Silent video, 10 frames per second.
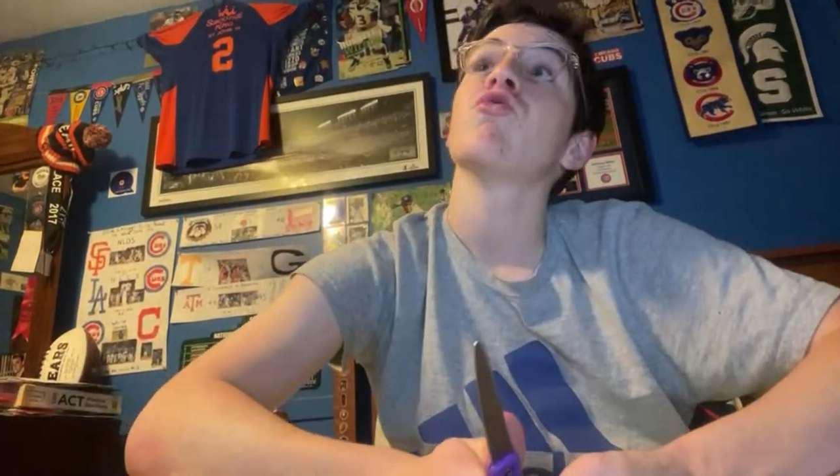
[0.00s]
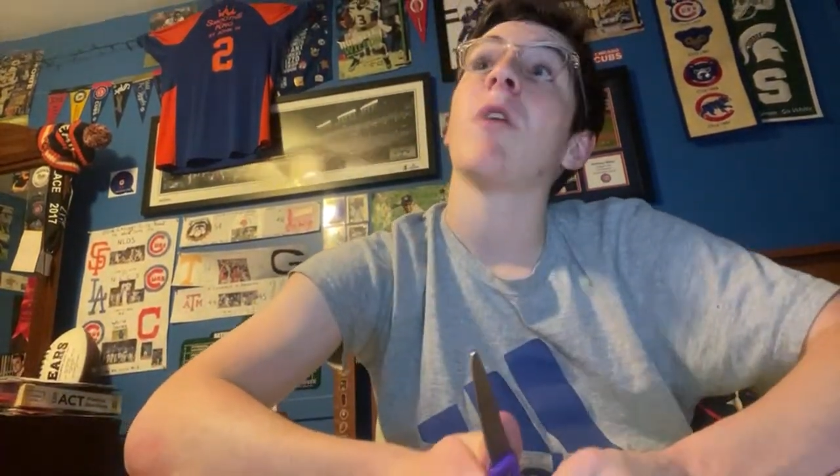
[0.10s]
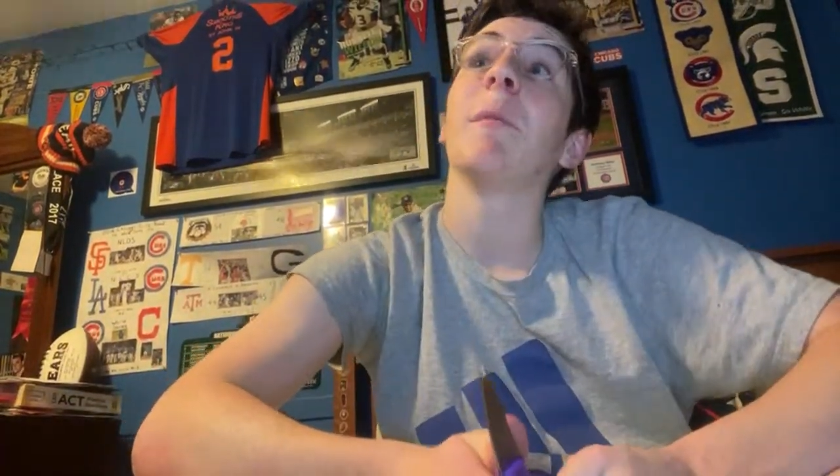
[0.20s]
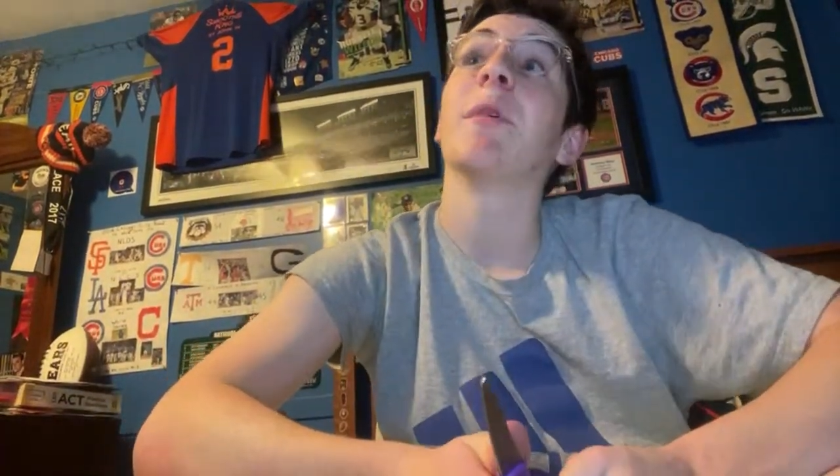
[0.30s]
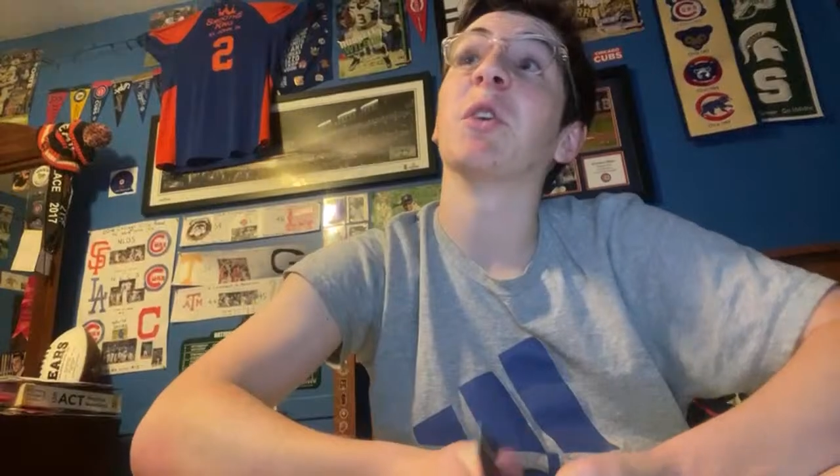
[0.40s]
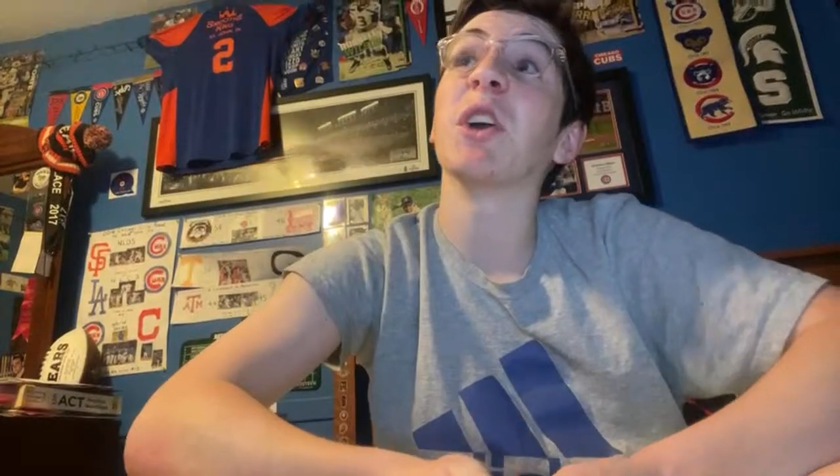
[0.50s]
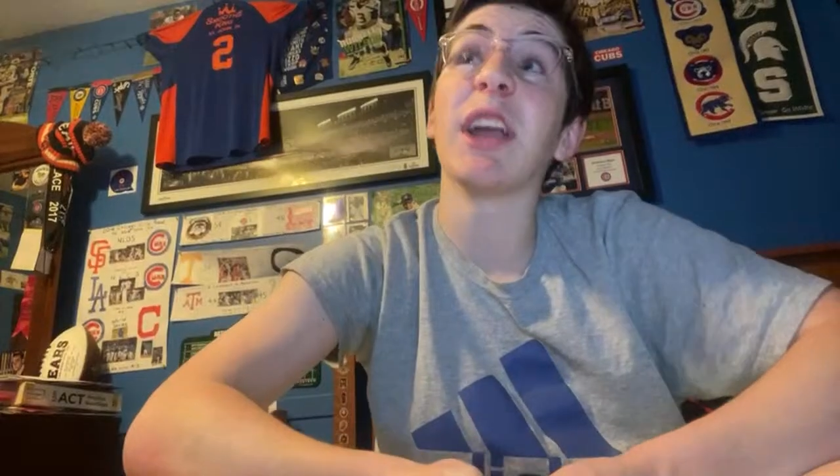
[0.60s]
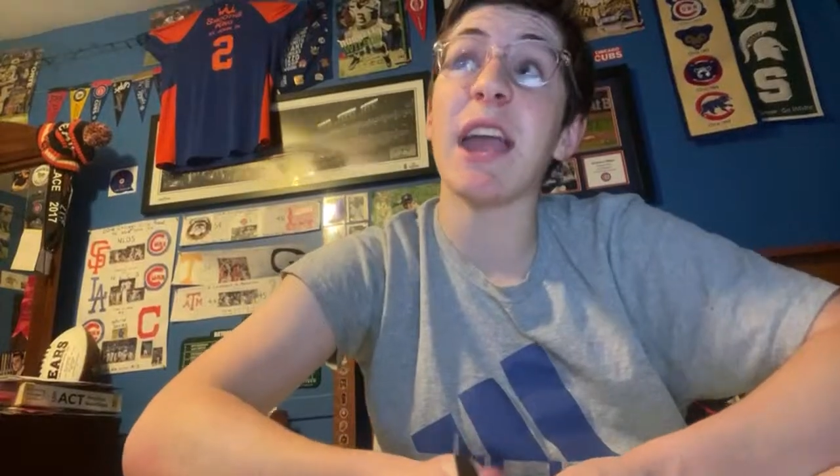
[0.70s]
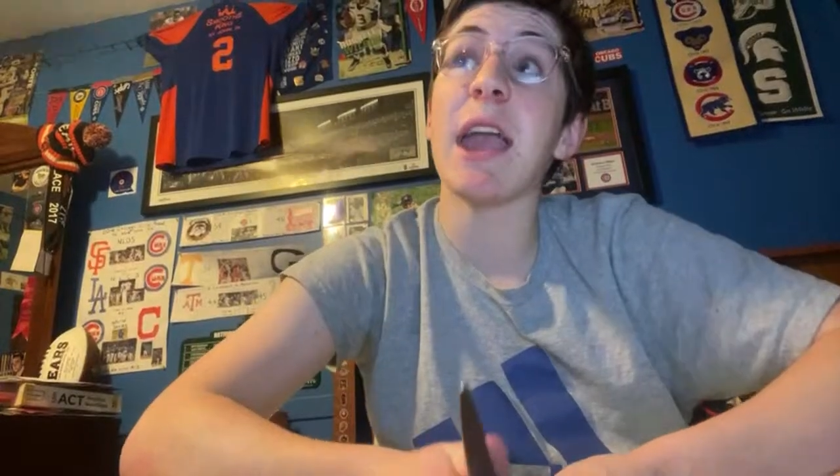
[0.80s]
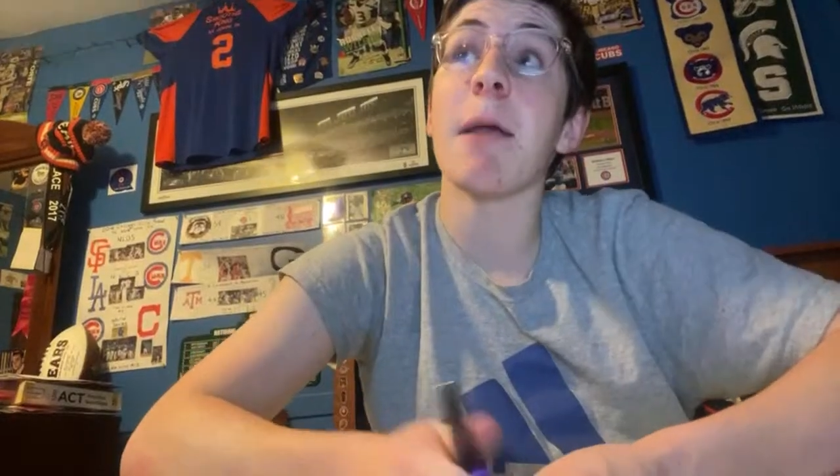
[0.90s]
I'll be a really
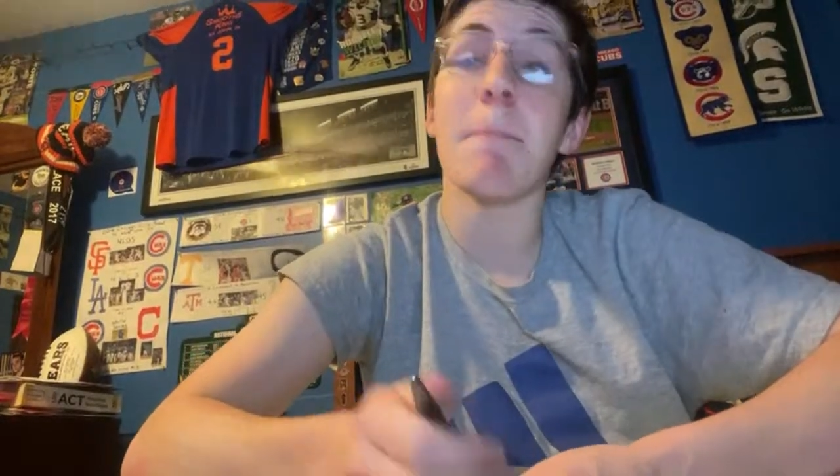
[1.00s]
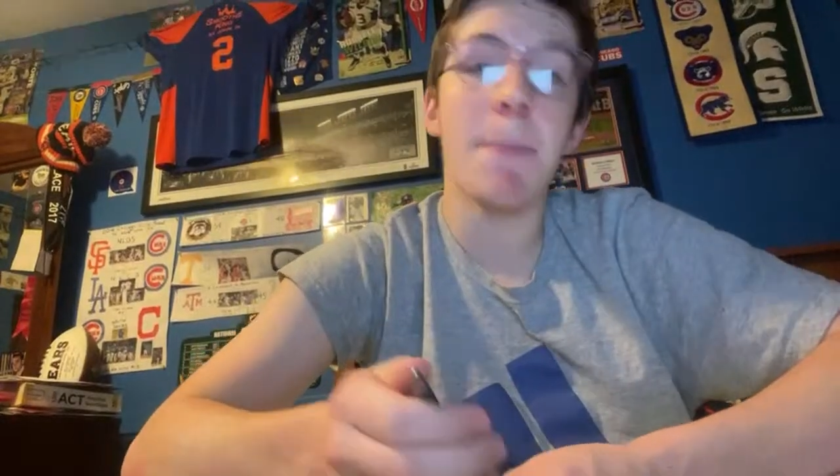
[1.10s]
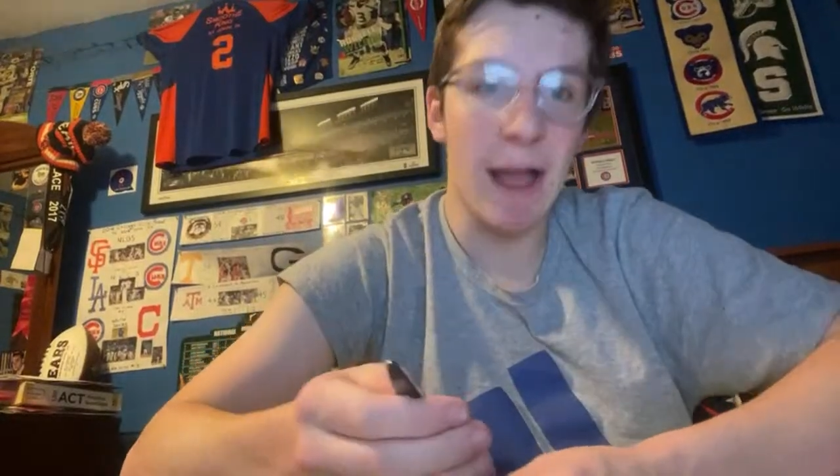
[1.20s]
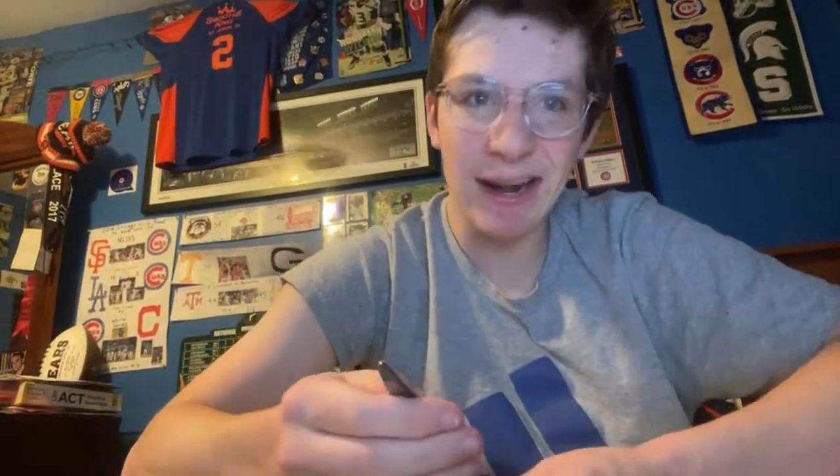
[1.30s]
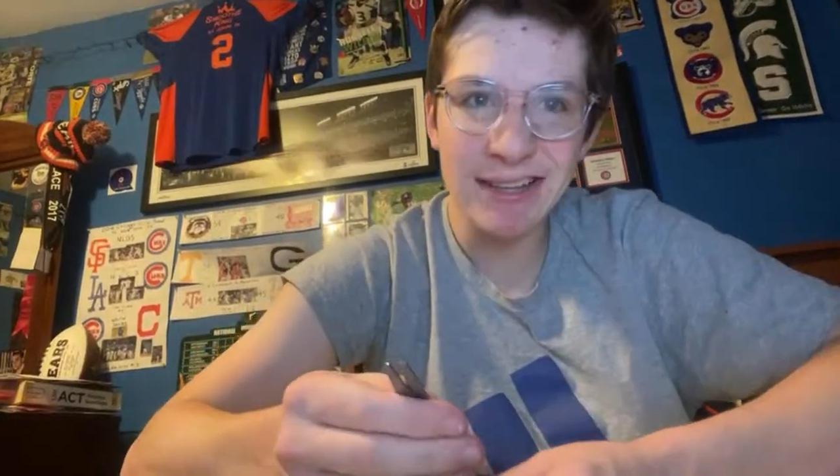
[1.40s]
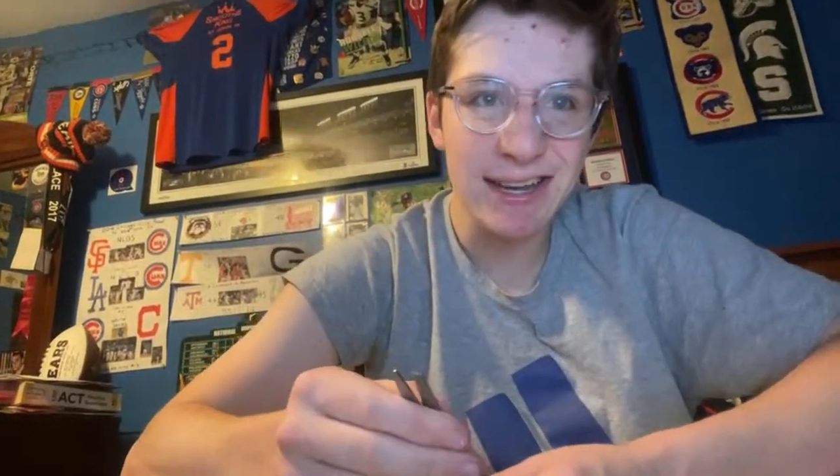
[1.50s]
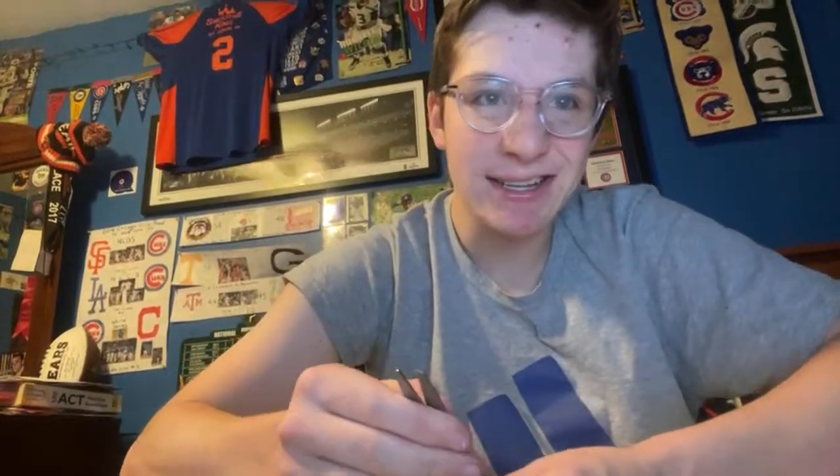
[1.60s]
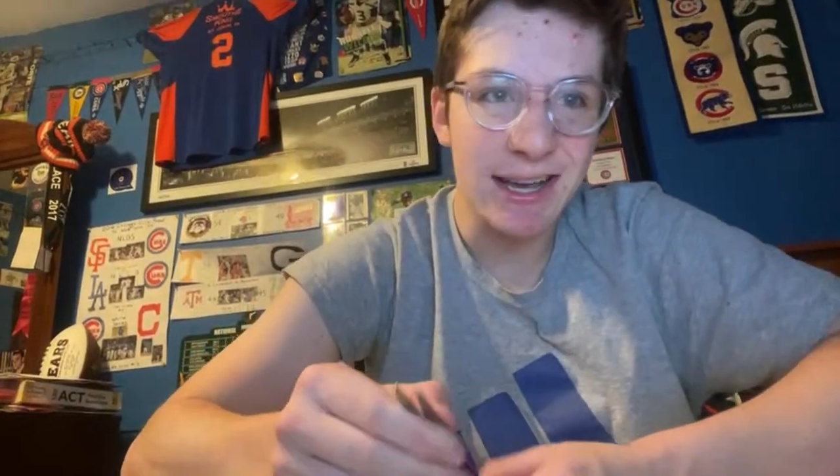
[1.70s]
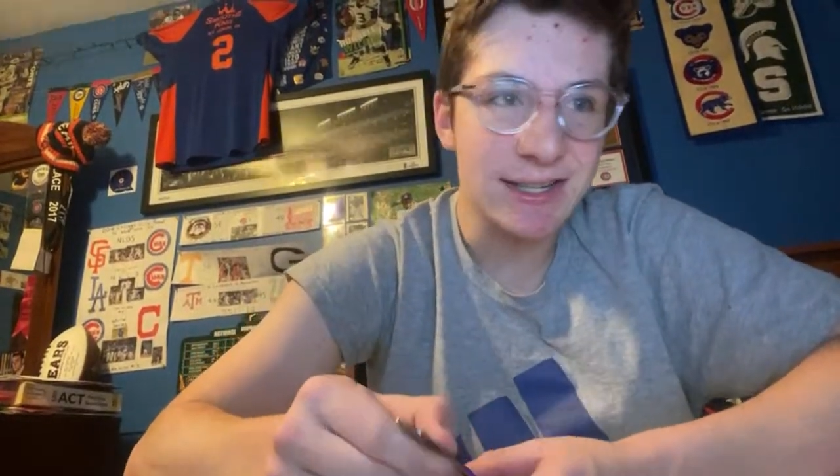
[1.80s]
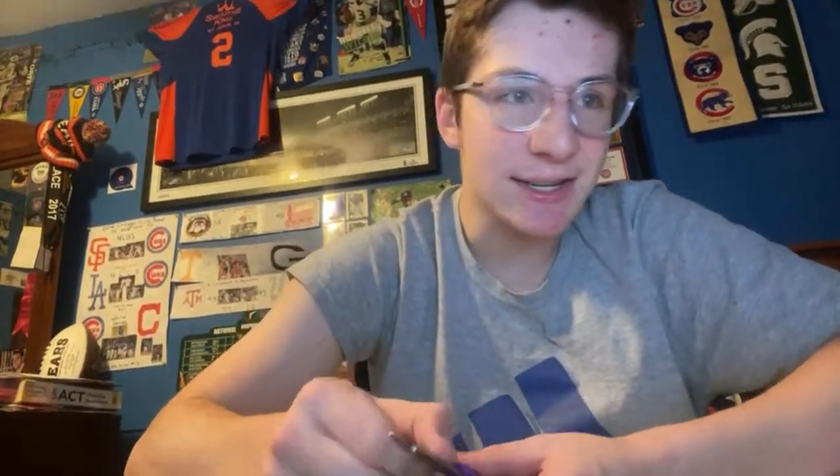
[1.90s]
good game. I'm going to take
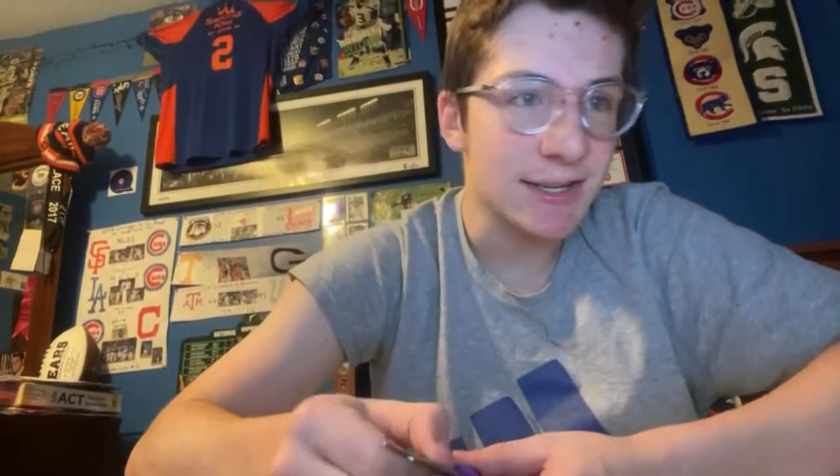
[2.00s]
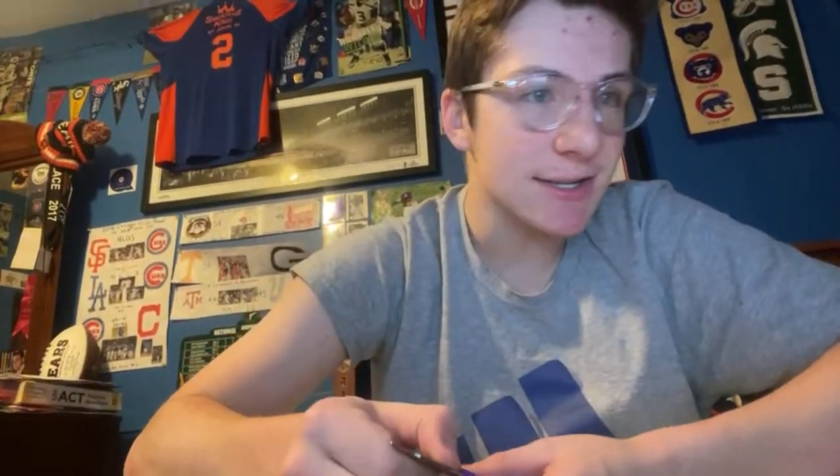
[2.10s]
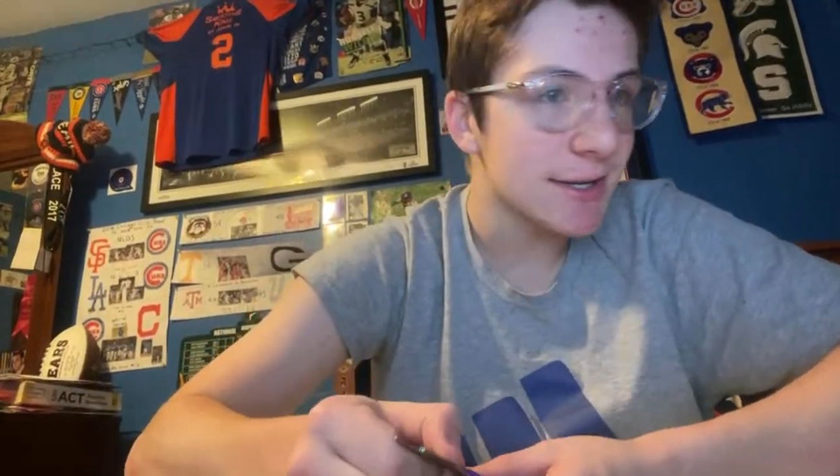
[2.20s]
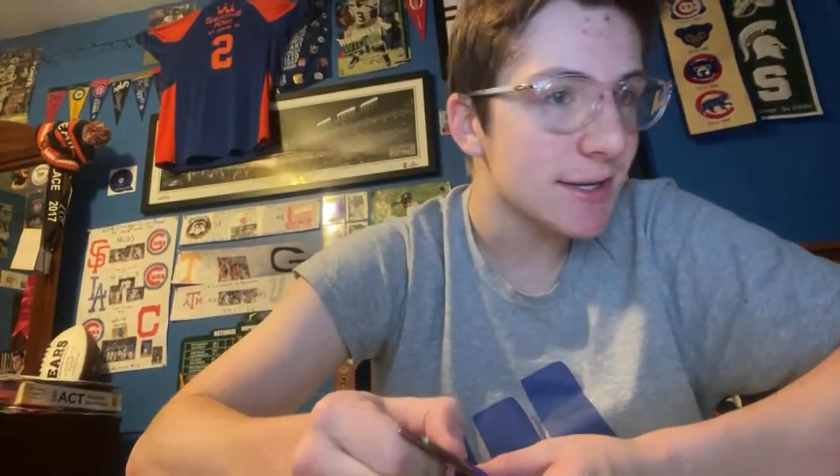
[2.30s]
Texas.